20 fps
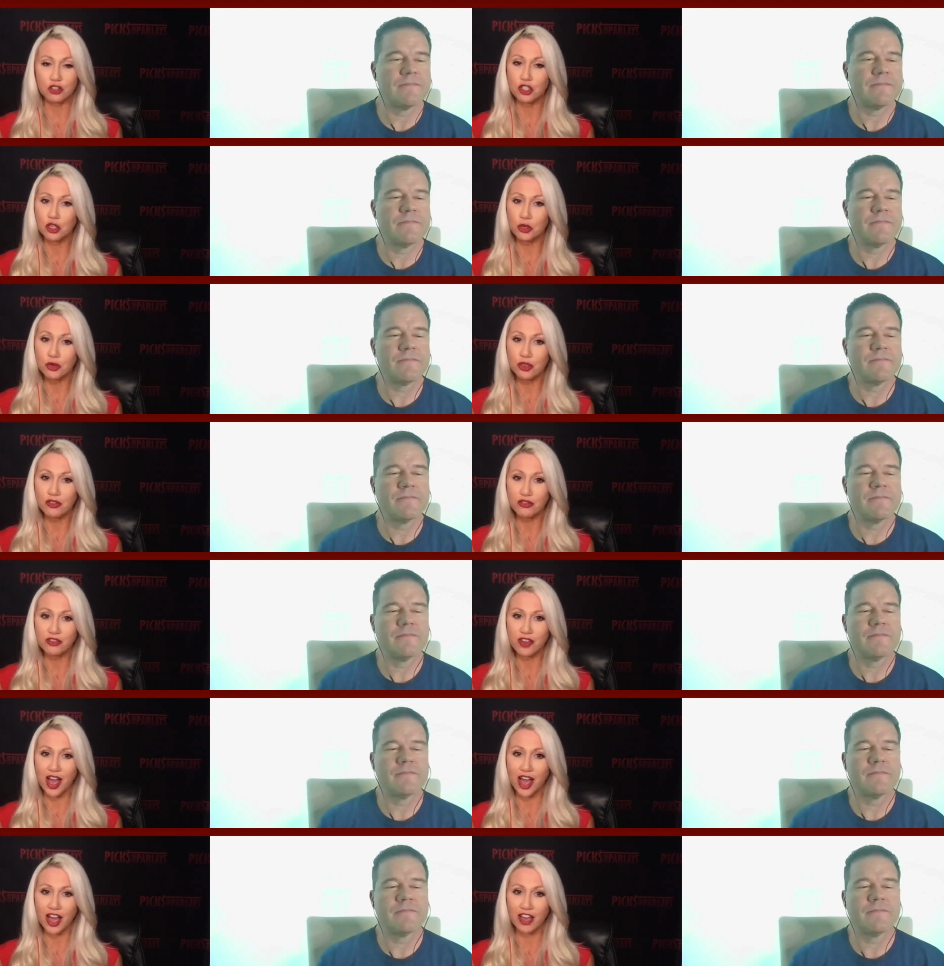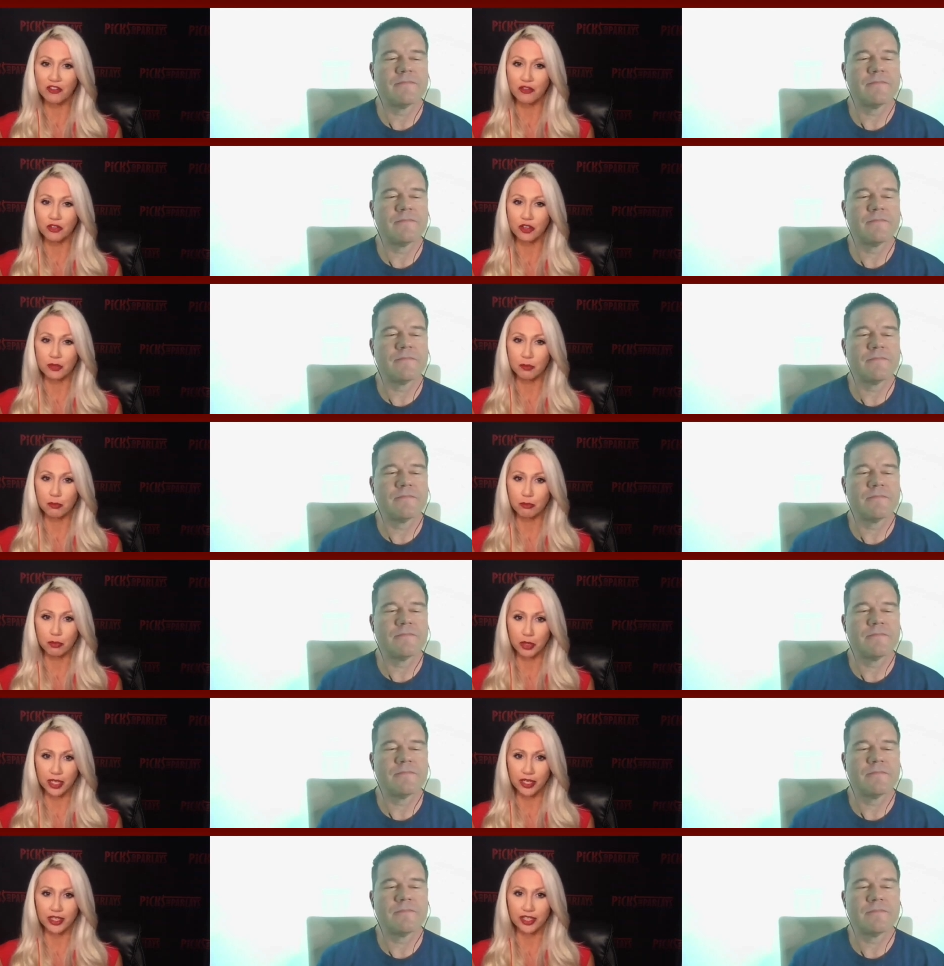Speaker 1: two and five, uh,
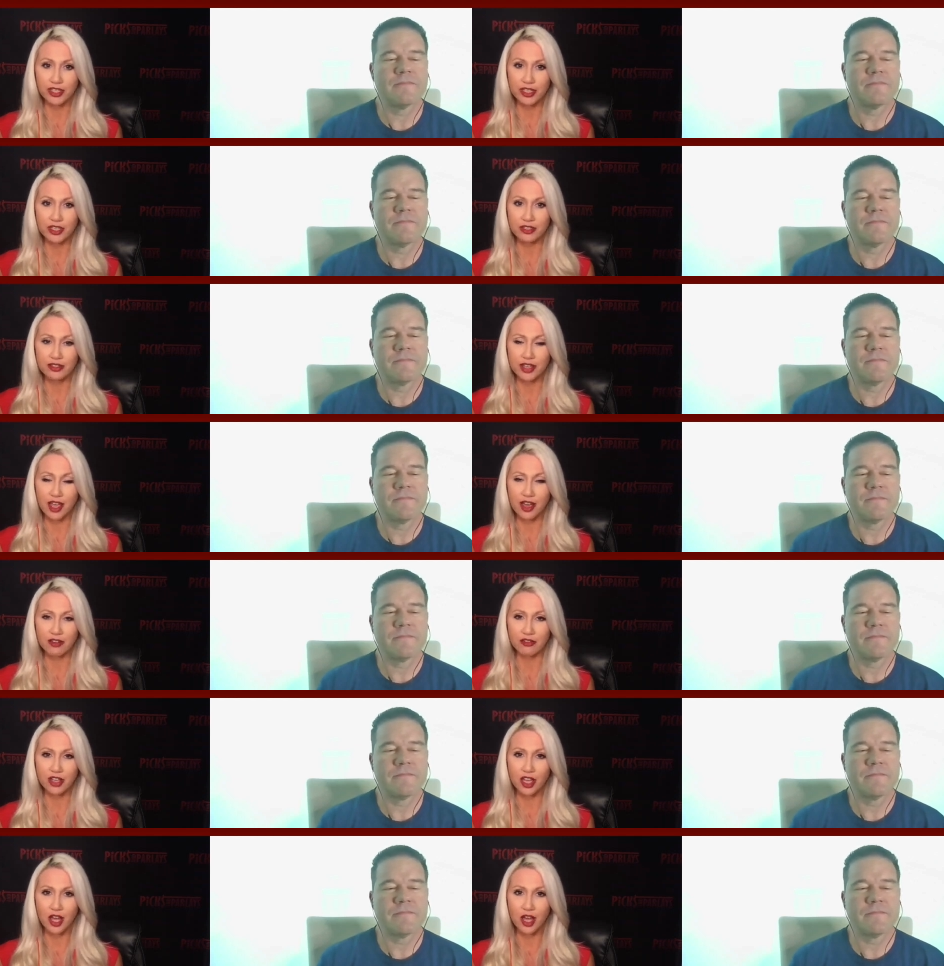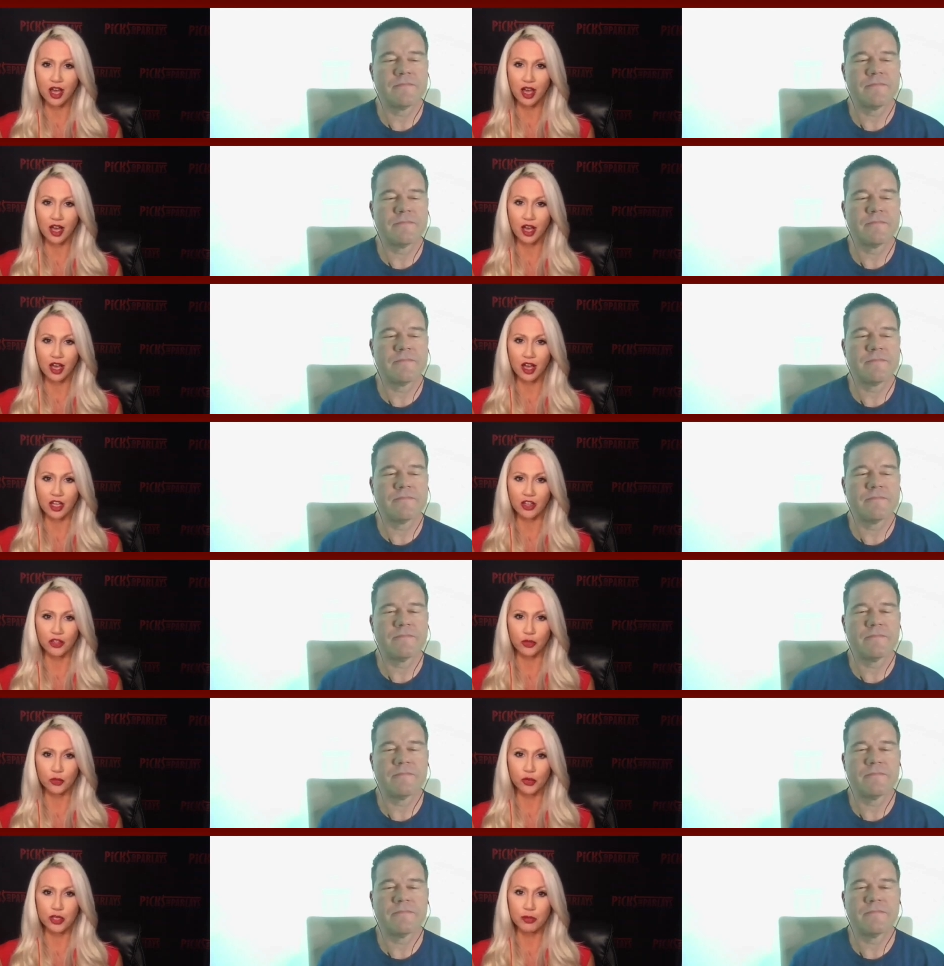but he does have
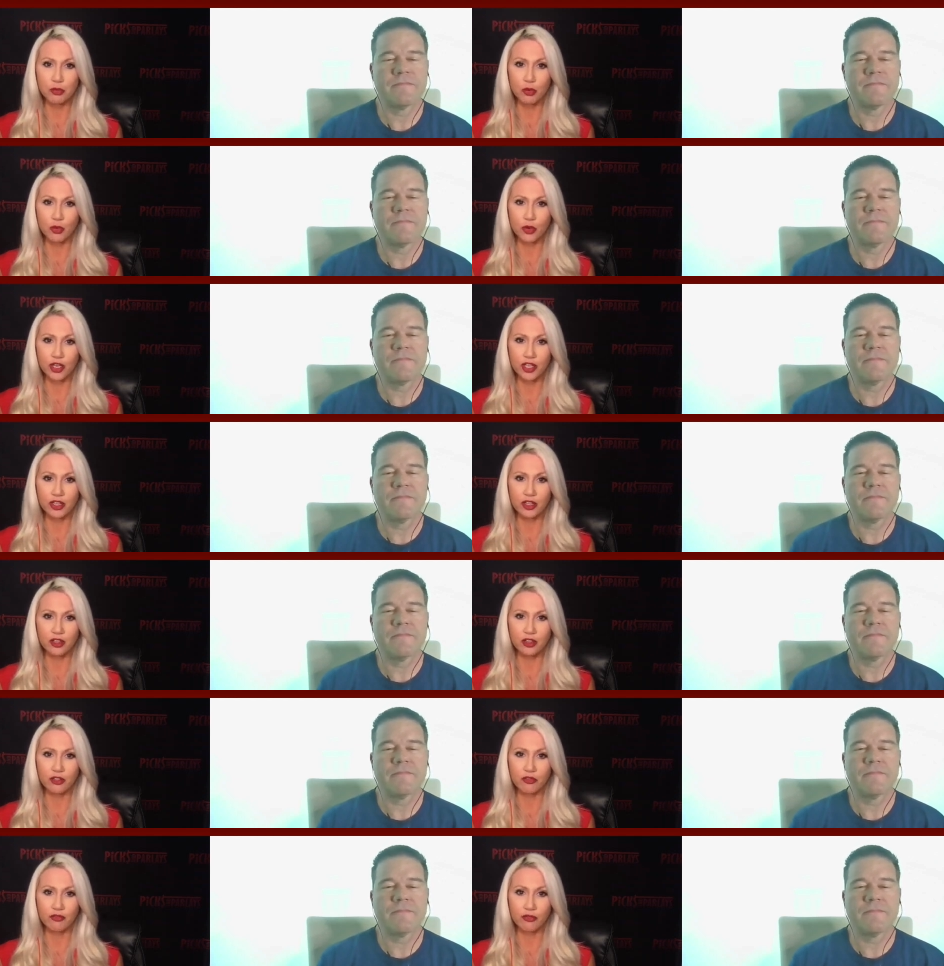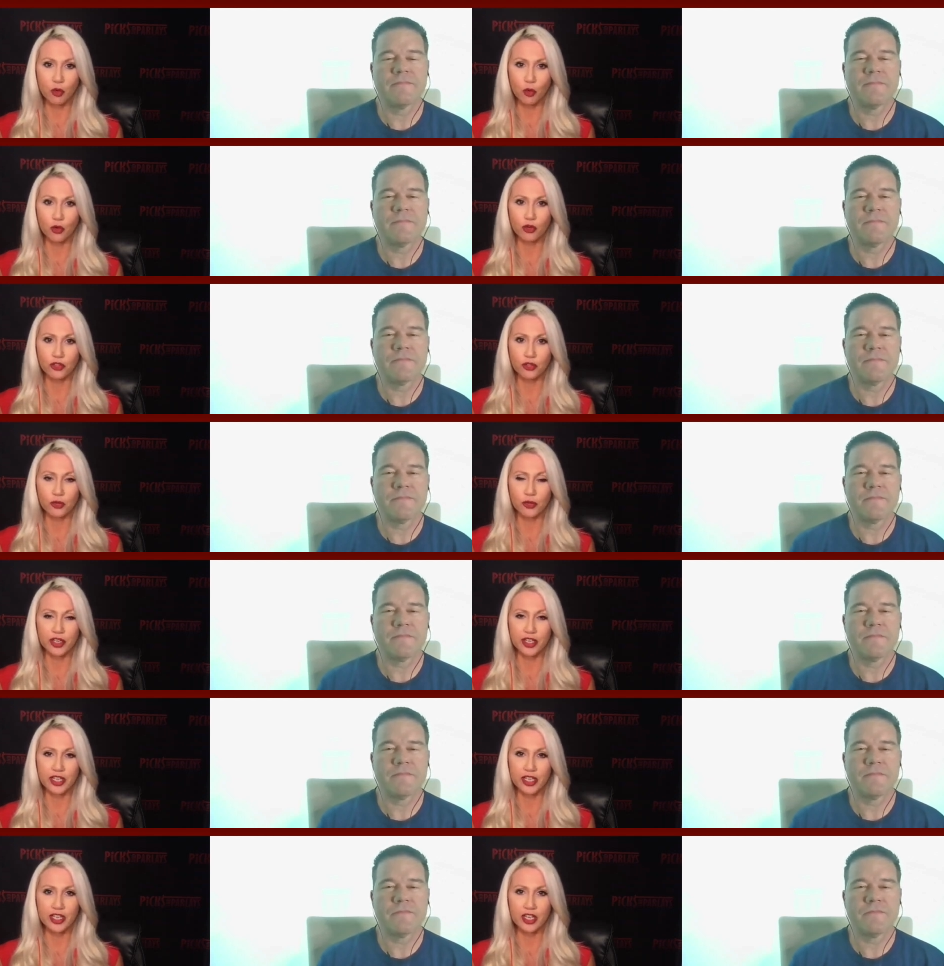a
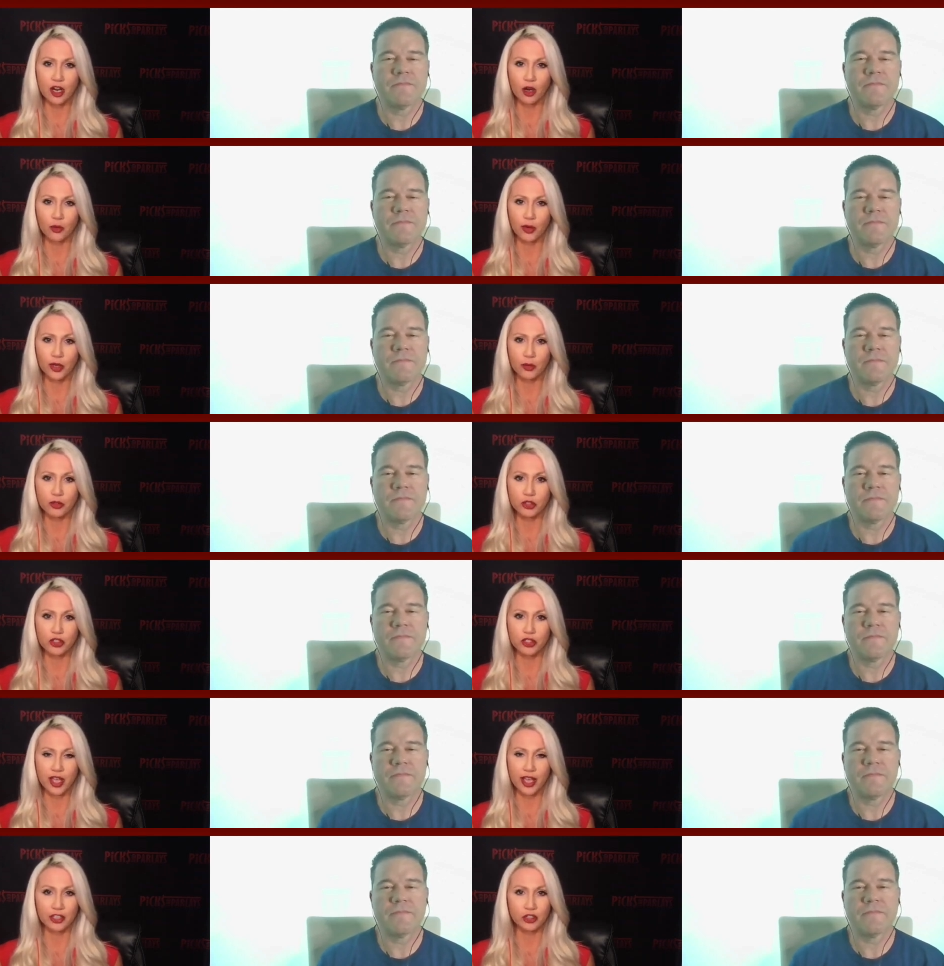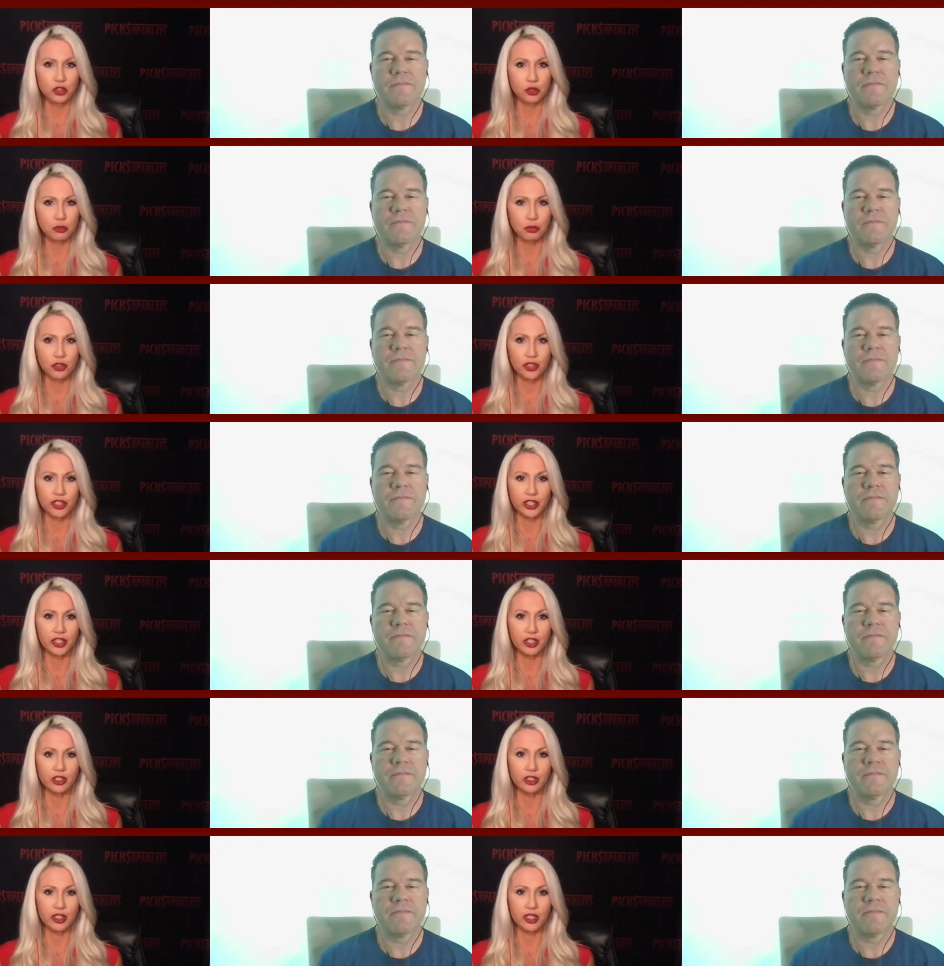3.43 ERA, which is actually
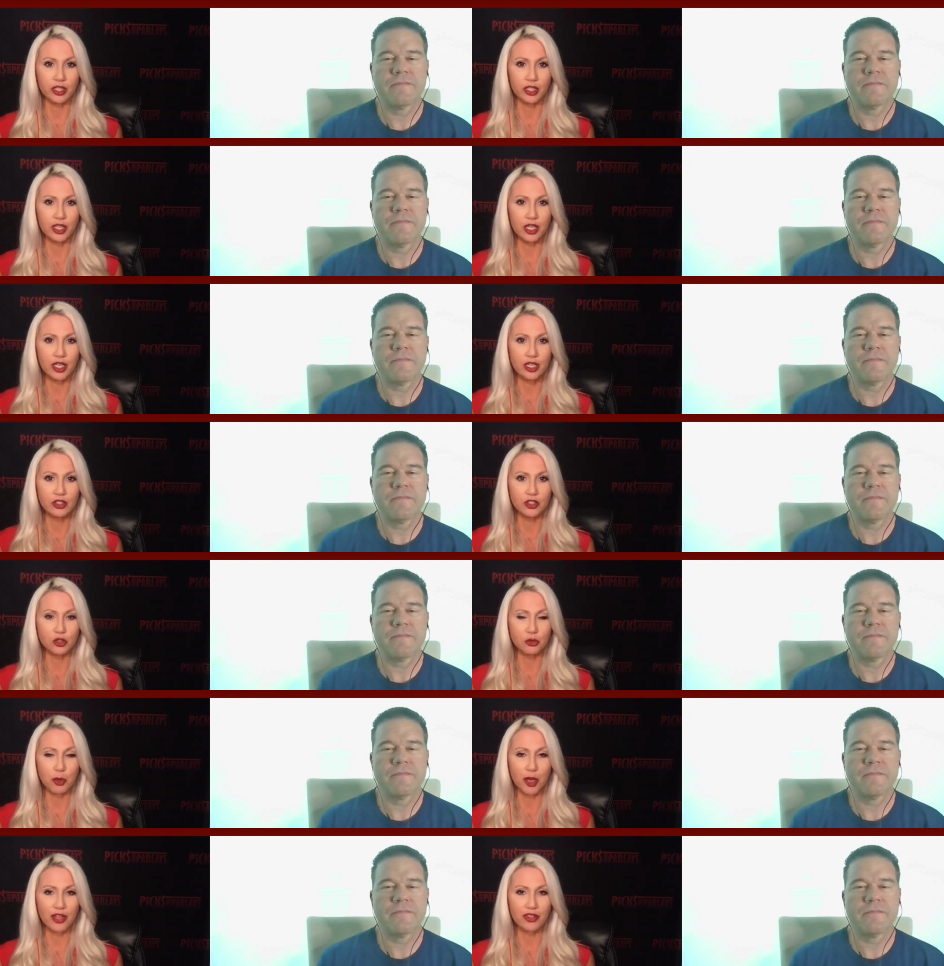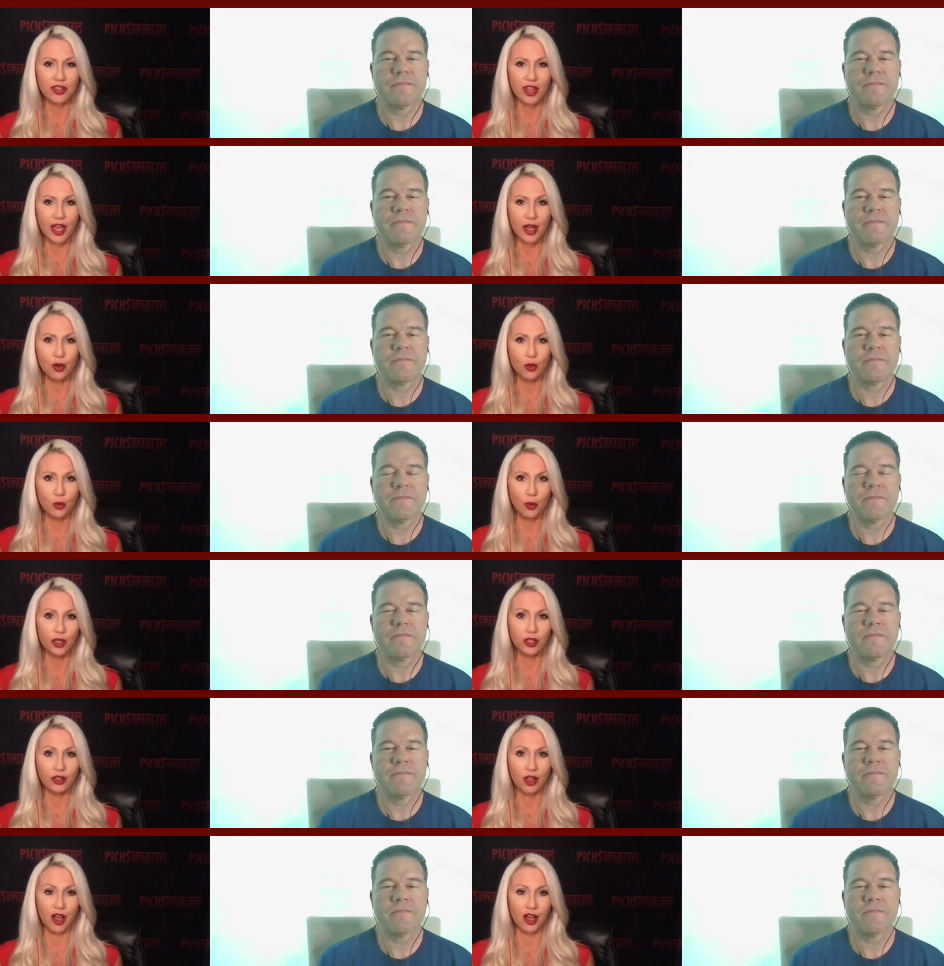pretty good despite that
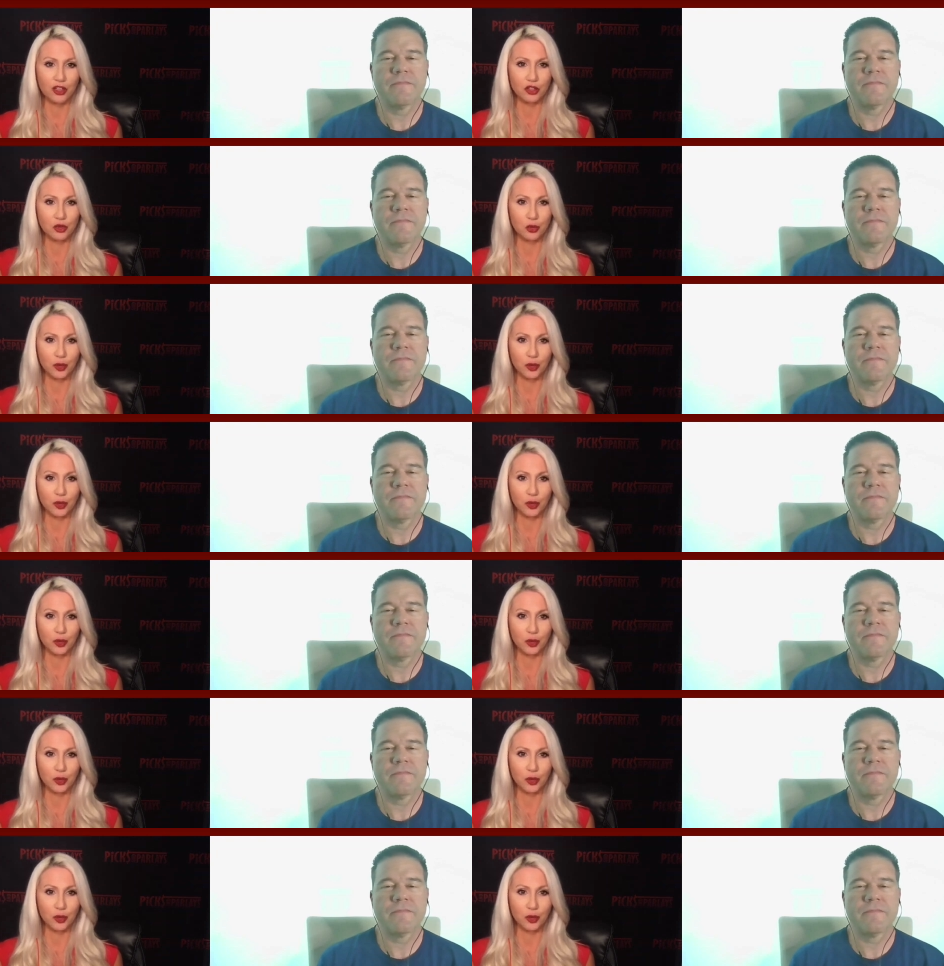win loss